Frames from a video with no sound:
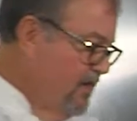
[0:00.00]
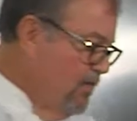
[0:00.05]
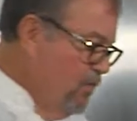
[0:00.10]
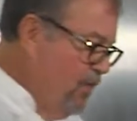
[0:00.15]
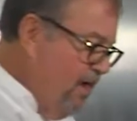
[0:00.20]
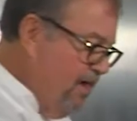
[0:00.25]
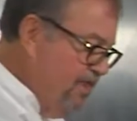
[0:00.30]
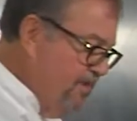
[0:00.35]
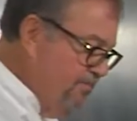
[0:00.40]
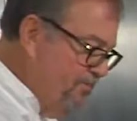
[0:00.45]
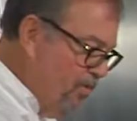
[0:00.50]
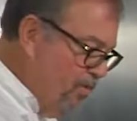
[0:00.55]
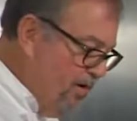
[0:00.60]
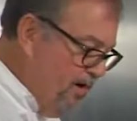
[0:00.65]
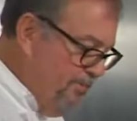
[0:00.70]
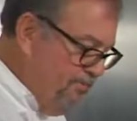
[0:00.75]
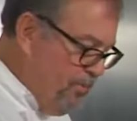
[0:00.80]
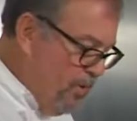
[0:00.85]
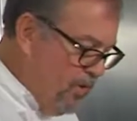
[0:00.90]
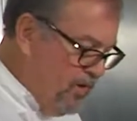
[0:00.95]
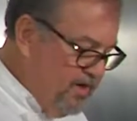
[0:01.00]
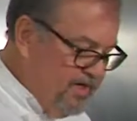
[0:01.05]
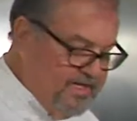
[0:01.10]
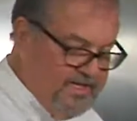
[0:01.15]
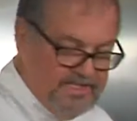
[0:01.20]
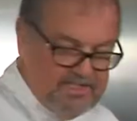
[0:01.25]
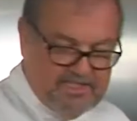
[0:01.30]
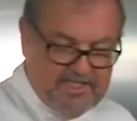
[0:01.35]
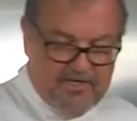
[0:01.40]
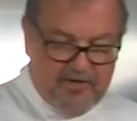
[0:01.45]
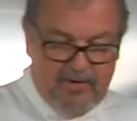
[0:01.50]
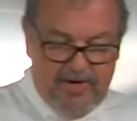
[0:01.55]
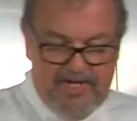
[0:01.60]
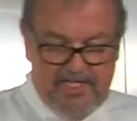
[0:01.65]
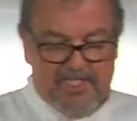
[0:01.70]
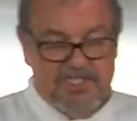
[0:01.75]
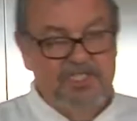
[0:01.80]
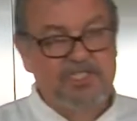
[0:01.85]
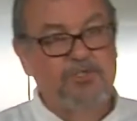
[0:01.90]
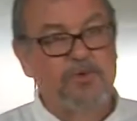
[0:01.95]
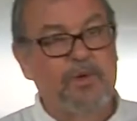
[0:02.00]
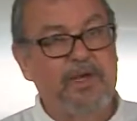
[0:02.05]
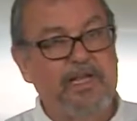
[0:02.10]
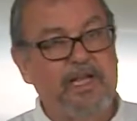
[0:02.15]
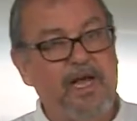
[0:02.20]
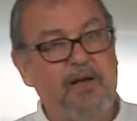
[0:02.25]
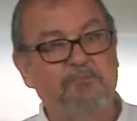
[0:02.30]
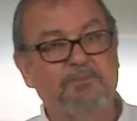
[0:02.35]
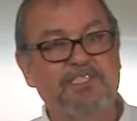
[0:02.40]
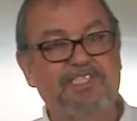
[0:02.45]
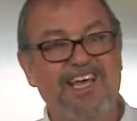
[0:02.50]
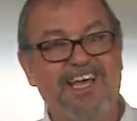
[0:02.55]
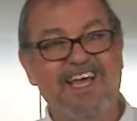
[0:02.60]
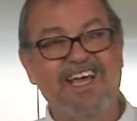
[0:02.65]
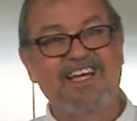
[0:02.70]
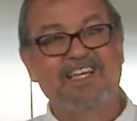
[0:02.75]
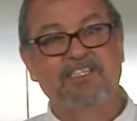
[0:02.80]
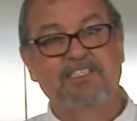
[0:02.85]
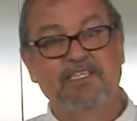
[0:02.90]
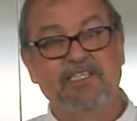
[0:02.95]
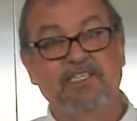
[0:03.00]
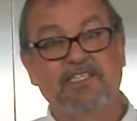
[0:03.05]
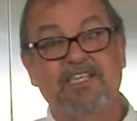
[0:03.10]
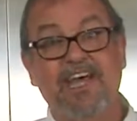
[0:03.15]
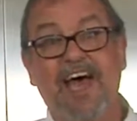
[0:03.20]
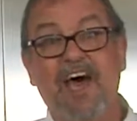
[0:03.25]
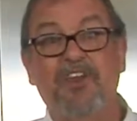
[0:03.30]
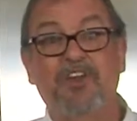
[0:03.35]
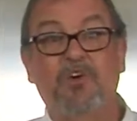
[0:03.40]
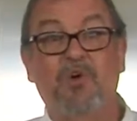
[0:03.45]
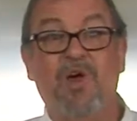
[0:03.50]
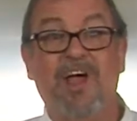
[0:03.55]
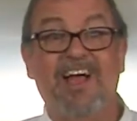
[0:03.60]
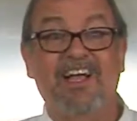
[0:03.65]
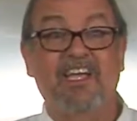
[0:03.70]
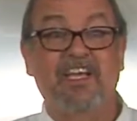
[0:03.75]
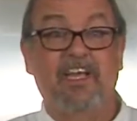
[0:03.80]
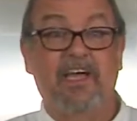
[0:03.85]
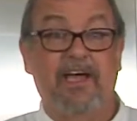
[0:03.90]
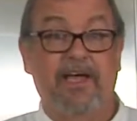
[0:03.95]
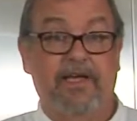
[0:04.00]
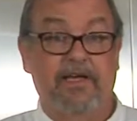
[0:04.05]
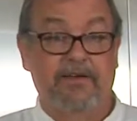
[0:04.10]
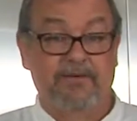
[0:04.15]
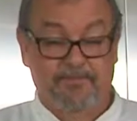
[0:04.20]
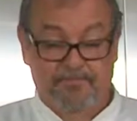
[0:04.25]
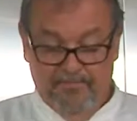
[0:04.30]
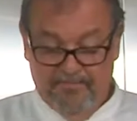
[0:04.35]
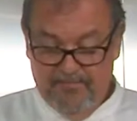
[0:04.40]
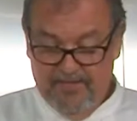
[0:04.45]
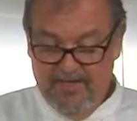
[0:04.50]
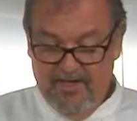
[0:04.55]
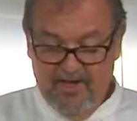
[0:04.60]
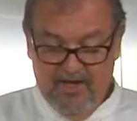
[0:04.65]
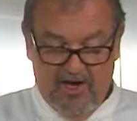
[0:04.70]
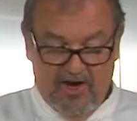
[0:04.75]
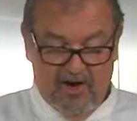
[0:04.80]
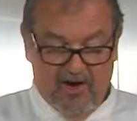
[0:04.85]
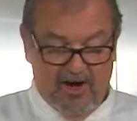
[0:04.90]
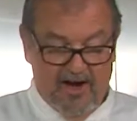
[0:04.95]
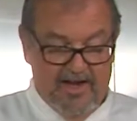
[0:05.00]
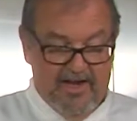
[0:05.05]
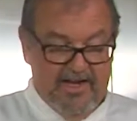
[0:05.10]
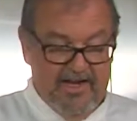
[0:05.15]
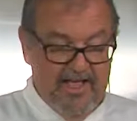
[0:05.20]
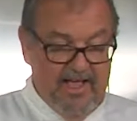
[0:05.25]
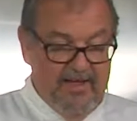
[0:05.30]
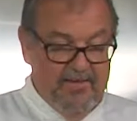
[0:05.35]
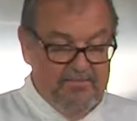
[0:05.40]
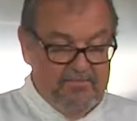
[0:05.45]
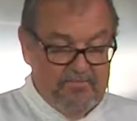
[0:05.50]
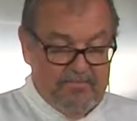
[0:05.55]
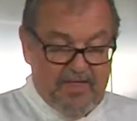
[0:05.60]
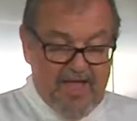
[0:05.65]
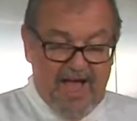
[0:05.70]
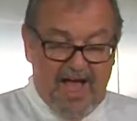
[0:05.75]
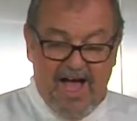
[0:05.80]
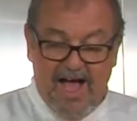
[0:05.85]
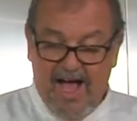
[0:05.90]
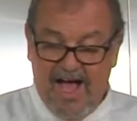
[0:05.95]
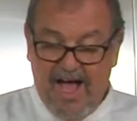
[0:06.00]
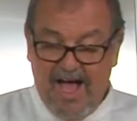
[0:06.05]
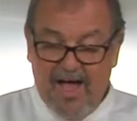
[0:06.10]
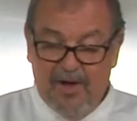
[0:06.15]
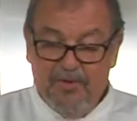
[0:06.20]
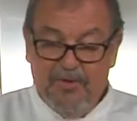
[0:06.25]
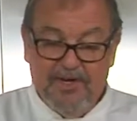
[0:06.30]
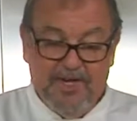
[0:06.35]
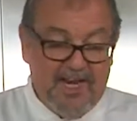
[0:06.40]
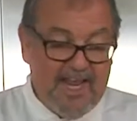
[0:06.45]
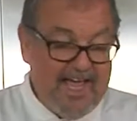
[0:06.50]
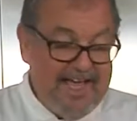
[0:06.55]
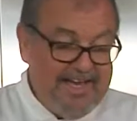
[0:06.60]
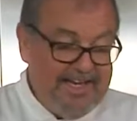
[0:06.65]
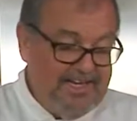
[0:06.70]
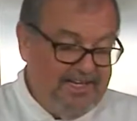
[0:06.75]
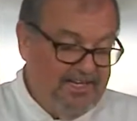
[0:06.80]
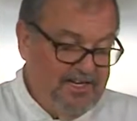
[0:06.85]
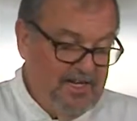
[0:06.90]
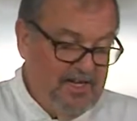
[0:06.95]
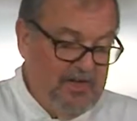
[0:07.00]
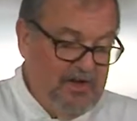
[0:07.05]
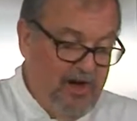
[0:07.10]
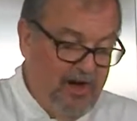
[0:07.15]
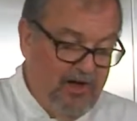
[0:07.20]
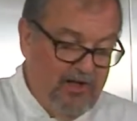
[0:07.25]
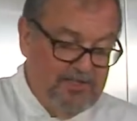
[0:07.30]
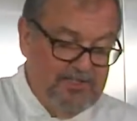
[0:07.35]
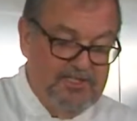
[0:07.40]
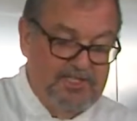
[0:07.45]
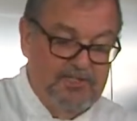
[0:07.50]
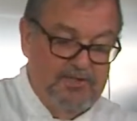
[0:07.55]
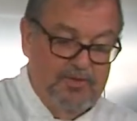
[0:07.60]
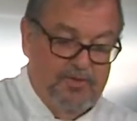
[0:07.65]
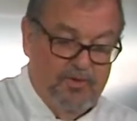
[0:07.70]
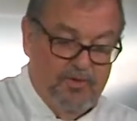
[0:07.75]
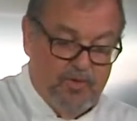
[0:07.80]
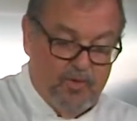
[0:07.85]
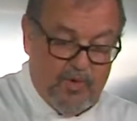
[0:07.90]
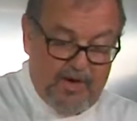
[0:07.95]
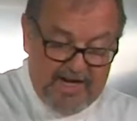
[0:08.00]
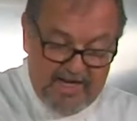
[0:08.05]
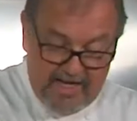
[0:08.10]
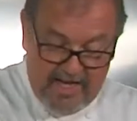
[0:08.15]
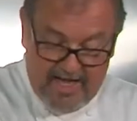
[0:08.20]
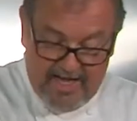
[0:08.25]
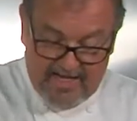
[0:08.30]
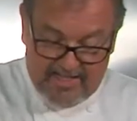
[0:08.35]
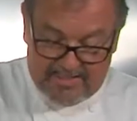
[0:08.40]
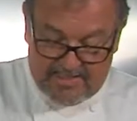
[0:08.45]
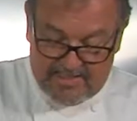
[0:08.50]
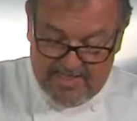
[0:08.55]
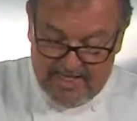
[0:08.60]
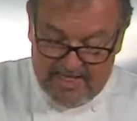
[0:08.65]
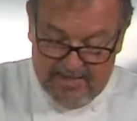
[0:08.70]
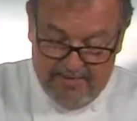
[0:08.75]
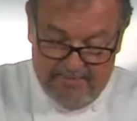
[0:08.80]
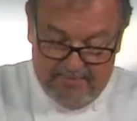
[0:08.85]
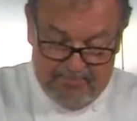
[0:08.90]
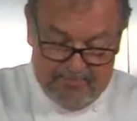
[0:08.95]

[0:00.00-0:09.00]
One of the more important considerations when it comes to eggs is how to crack an egg. All right? I would like y'all to realize that